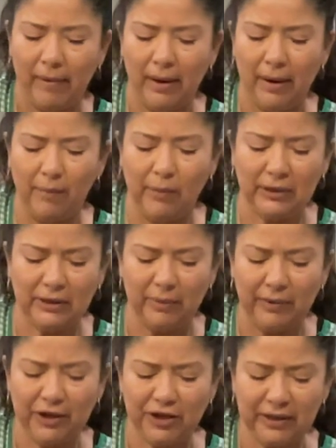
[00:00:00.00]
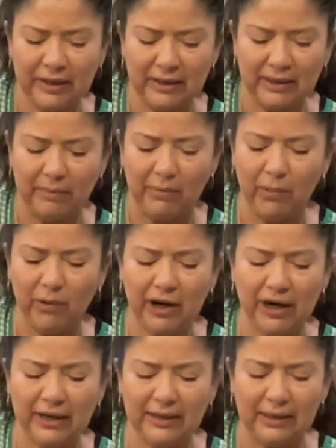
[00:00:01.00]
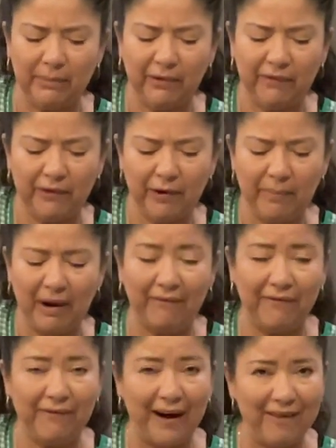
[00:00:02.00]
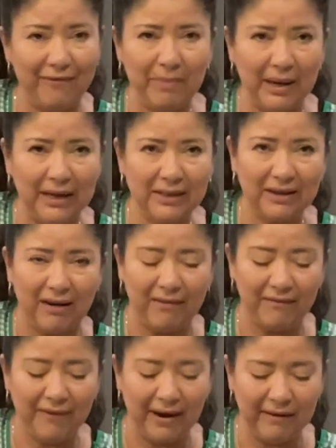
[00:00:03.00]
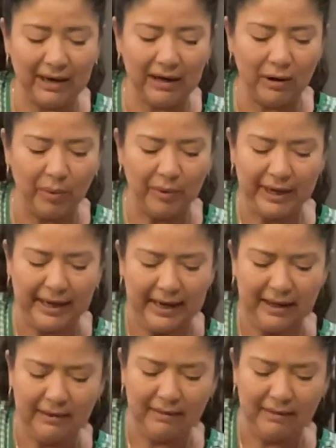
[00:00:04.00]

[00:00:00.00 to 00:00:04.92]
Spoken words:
And once it reaches a simmer, we're gonna simmer for about 5 minutes on very low heat.